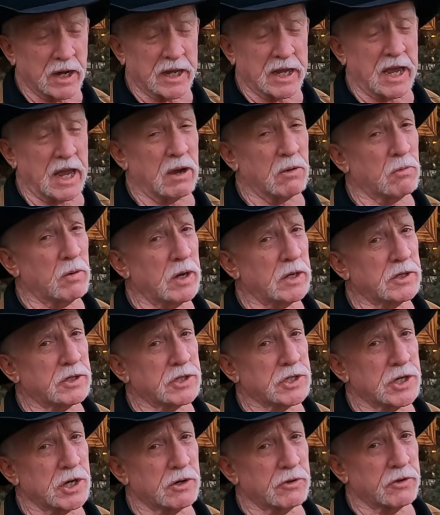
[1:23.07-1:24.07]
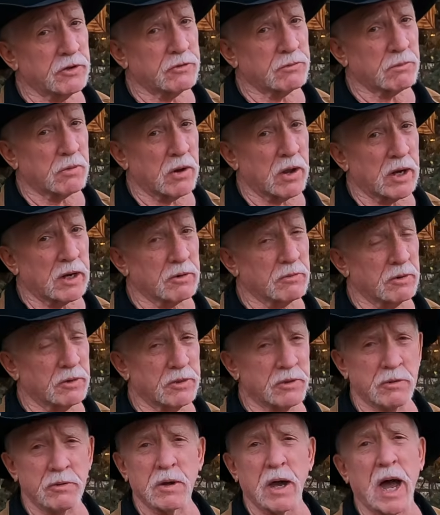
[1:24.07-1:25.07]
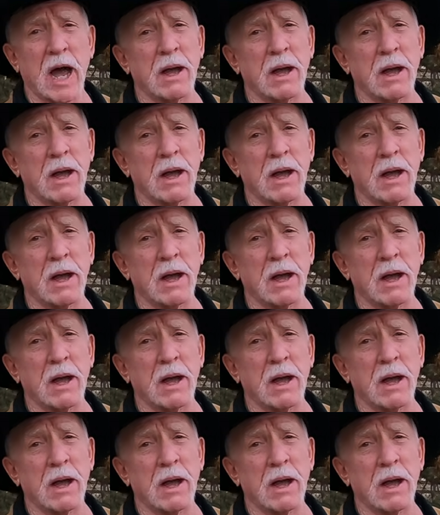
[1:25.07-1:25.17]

Can't wait to share this product with you.